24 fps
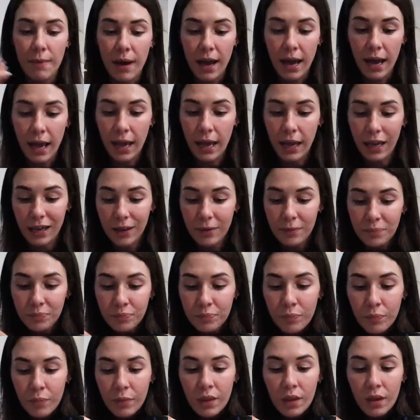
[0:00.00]
my
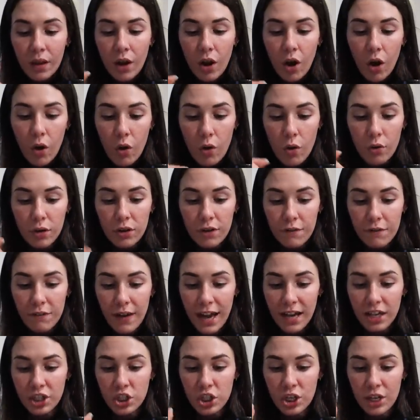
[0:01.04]
old
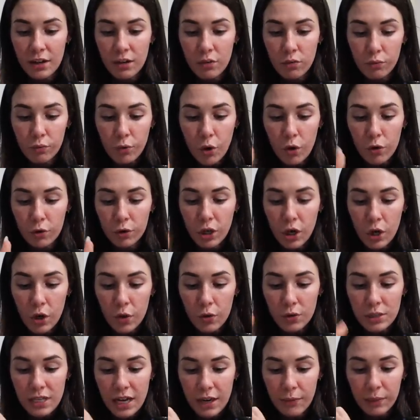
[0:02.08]
fashioned rolled
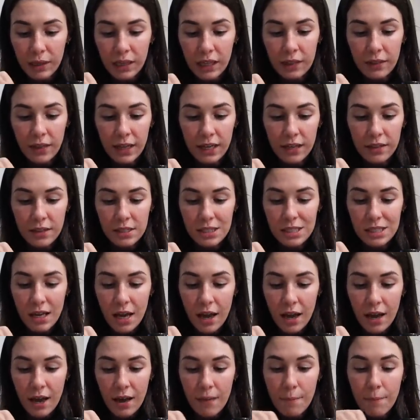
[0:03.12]
oats. I really like this
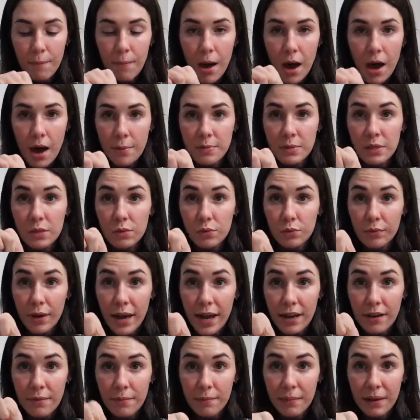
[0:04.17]
um, Bob's
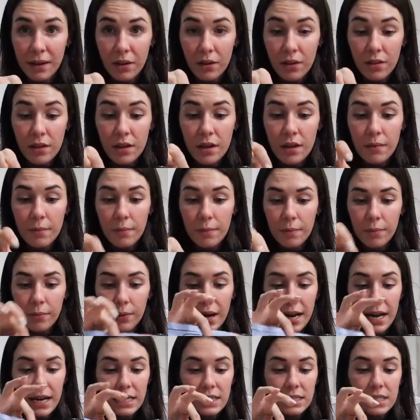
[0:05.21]
Red Mill
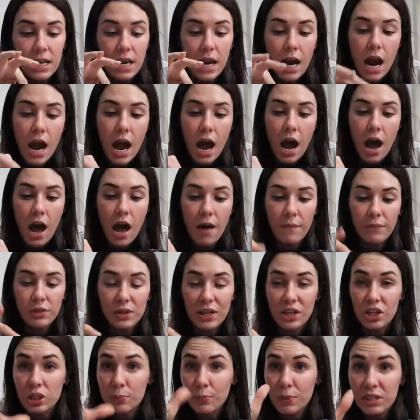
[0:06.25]
brand. Um, so
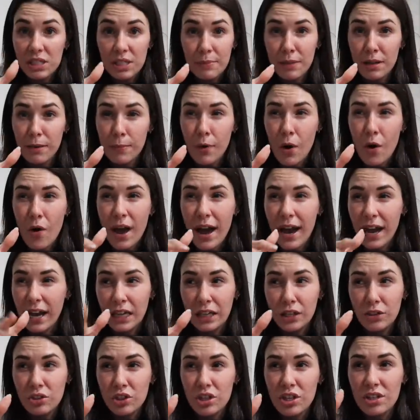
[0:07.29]
I just put some in a bowl. I
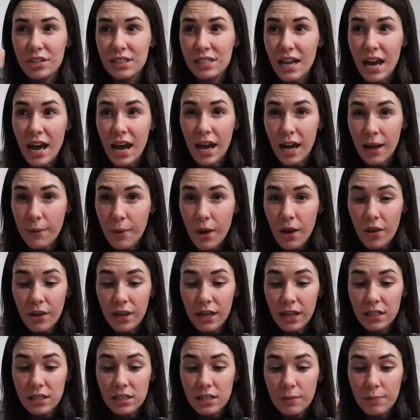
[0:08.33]
usually just eyeball
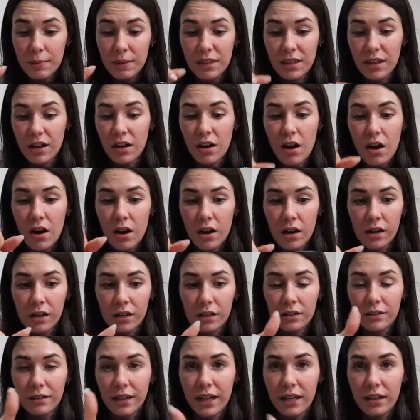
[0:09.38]
it, but there are
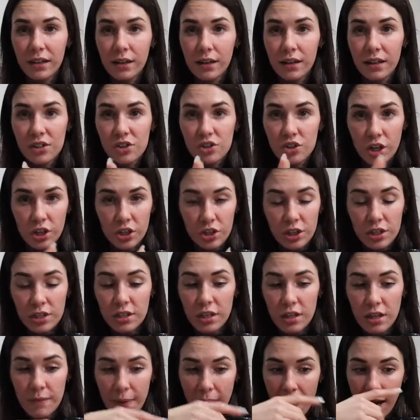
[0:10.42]
like instructions
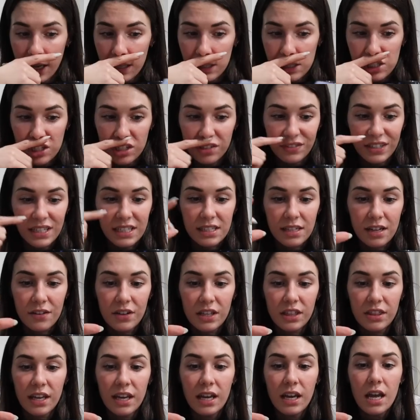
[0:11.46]
on the back and servings and
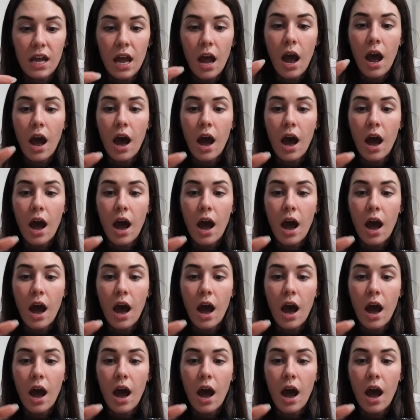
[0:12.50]
everything.